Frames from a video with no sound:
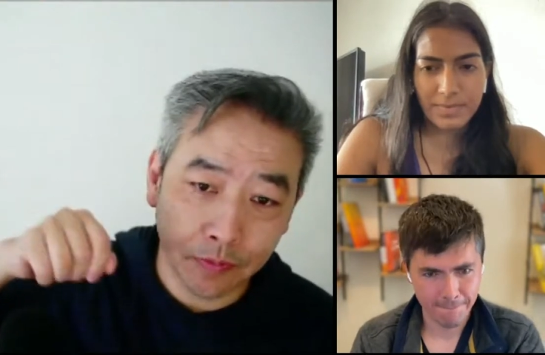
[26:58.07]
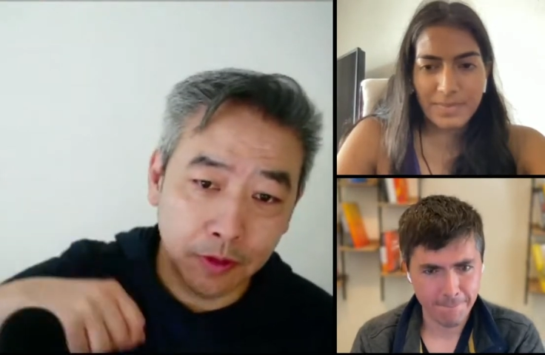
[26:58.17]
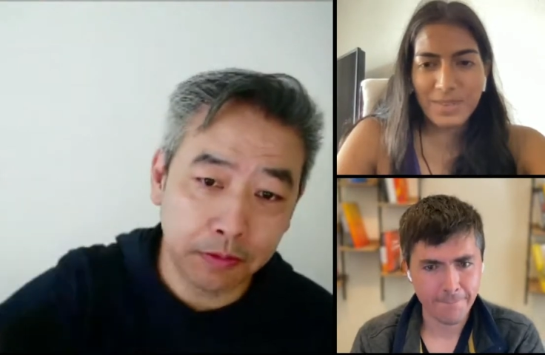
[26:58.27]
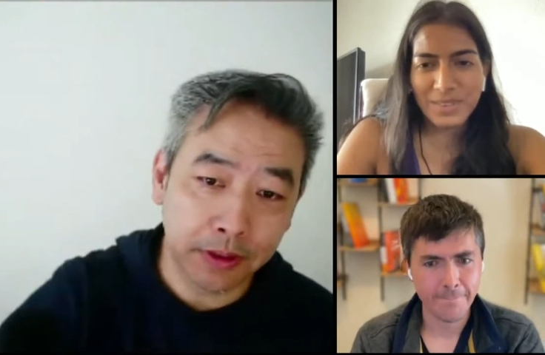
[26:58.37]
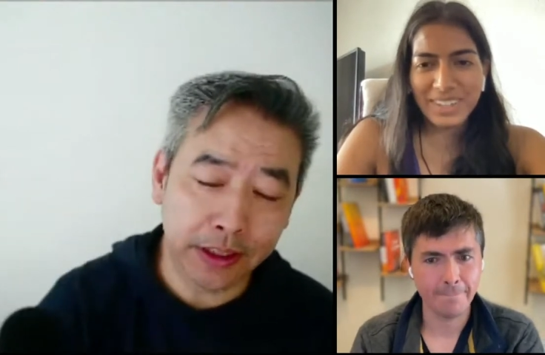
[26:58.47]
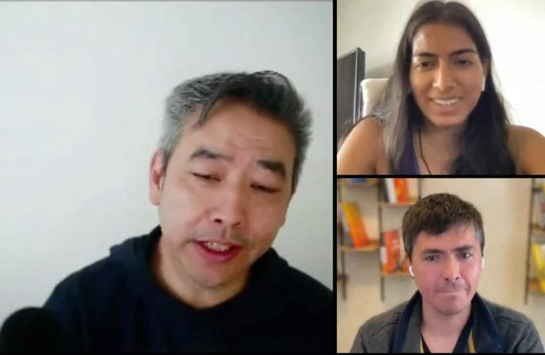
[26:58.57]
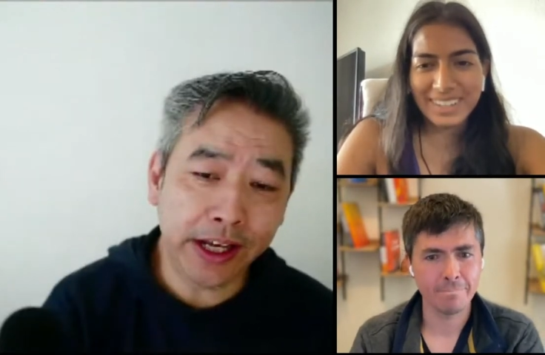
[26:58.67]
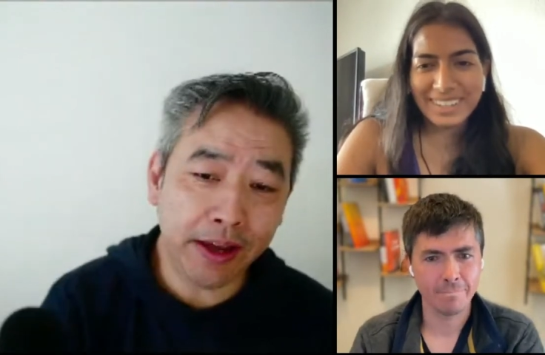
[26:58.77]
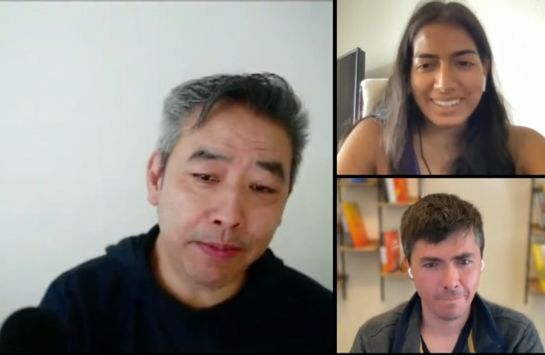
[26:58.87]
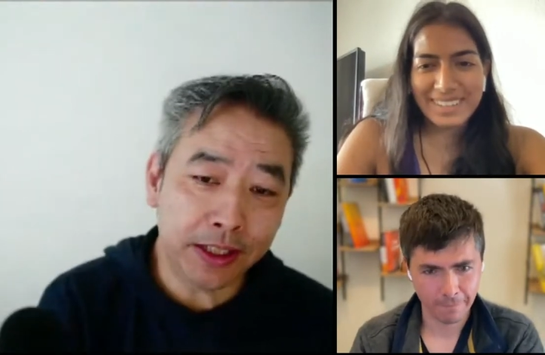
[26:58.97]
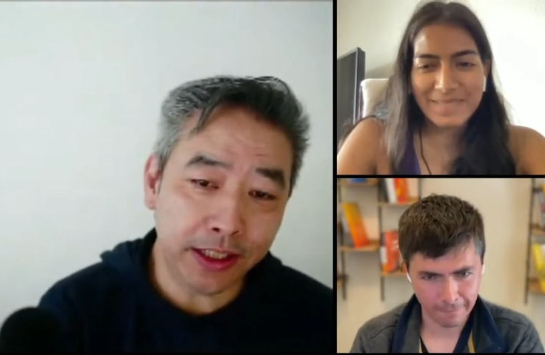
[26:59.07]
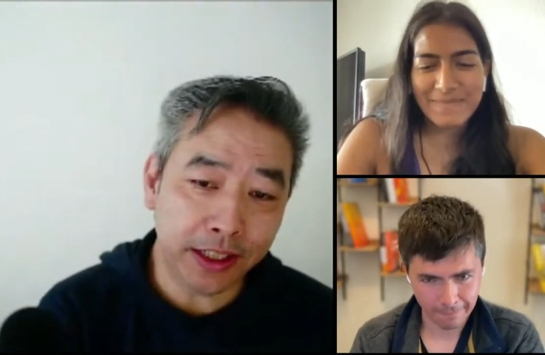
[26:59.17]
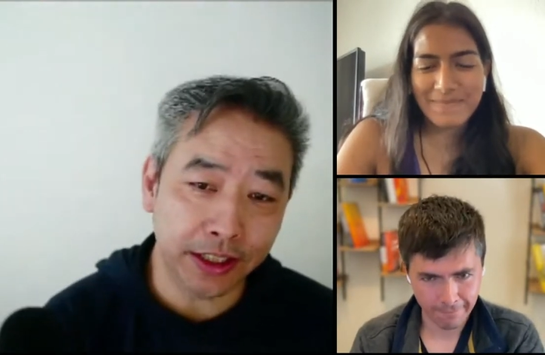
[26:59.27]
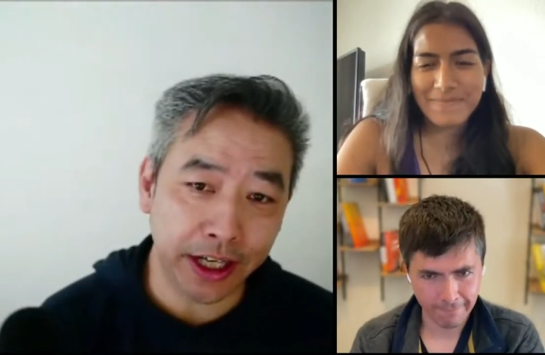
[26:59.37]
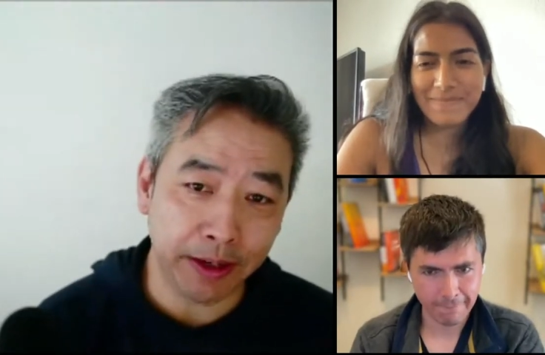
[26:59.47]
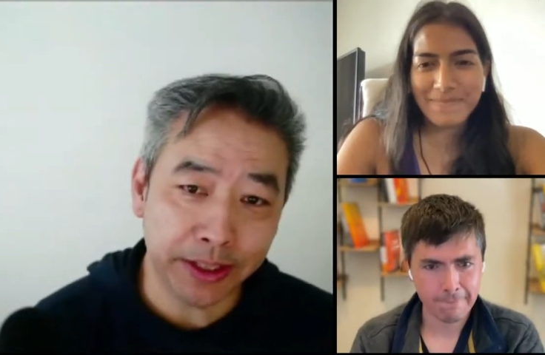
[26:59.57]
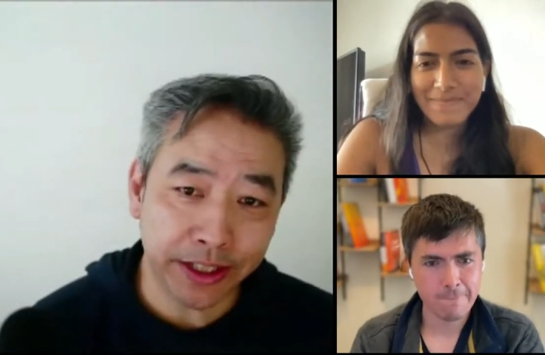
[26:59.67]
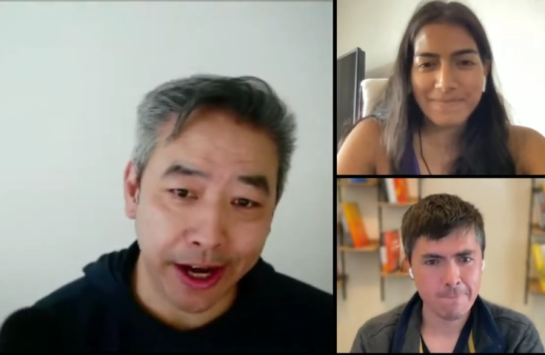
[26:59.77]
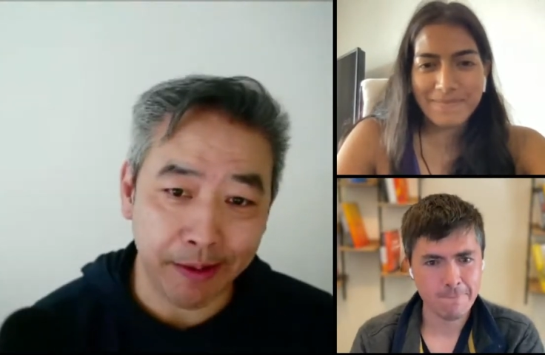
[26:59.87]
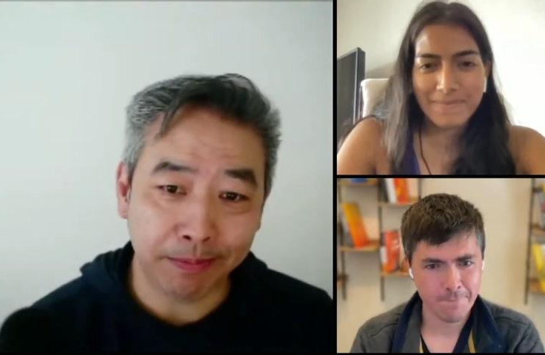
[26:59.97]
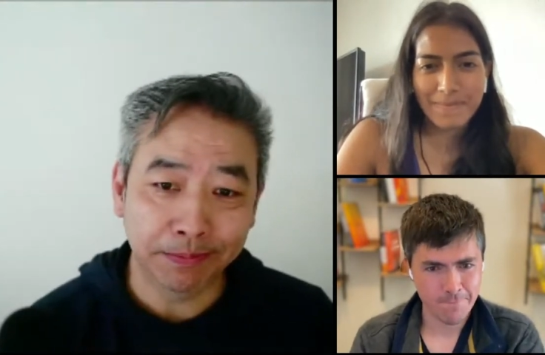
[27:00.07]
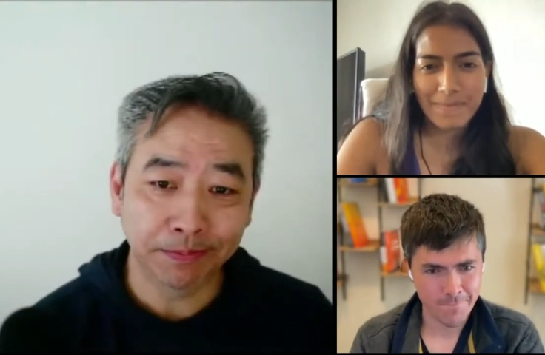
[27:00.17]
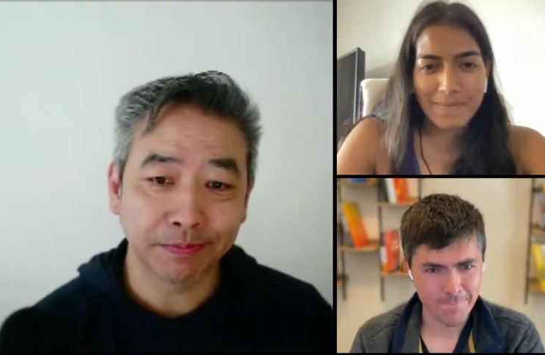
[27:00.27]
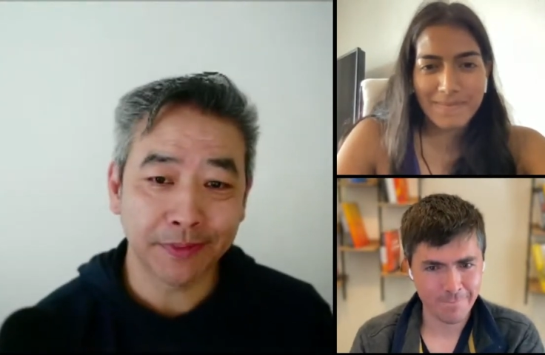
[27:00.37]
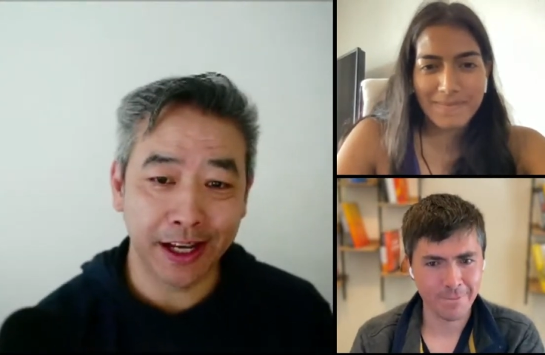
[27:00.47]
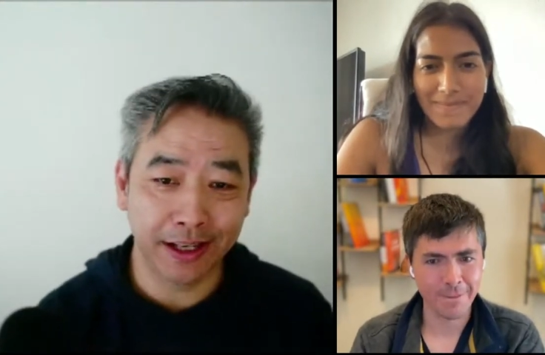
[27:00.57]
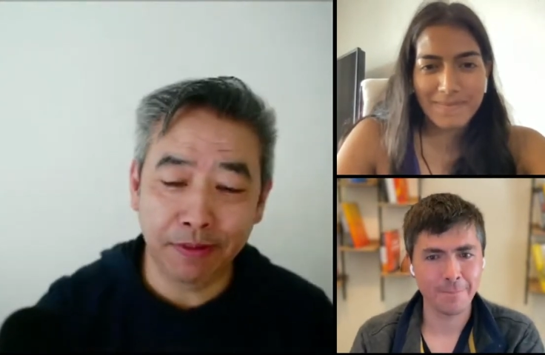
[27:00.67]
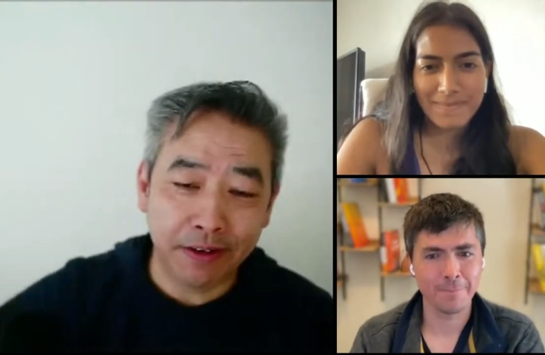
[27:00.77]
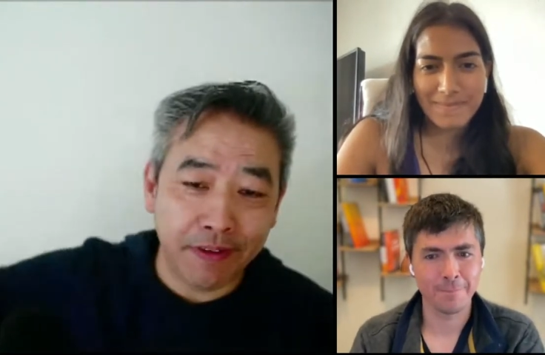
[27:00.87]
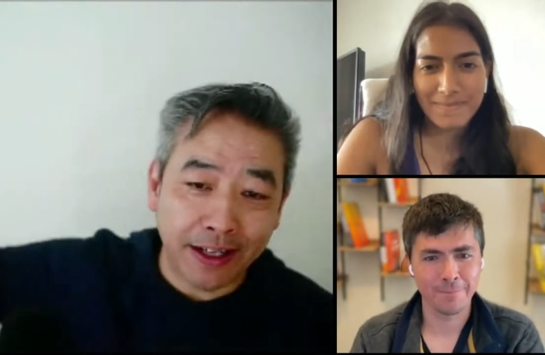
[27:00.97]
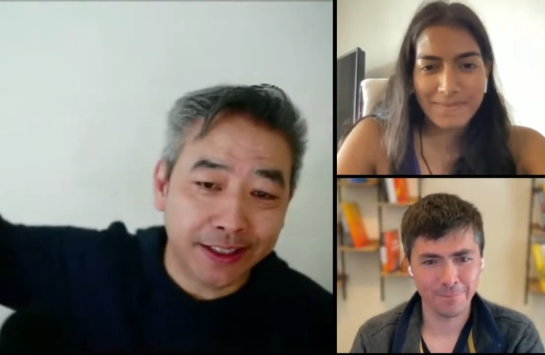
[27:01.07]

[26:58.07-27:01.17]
Speaker 1: with me and James Cham, and yeah. then we invite